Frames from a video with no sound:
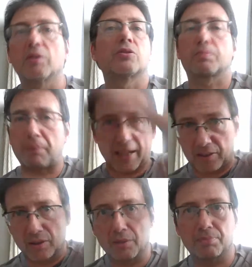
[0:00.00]
Or
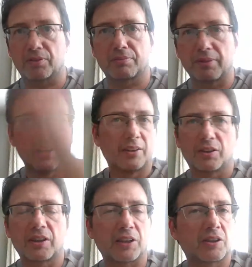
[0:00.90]
spikes up,
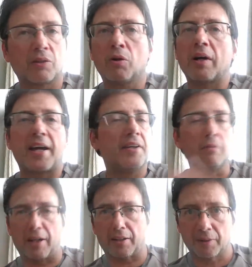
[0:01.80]
it can go
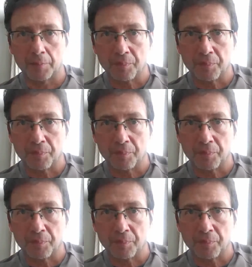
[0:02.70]
anywhere.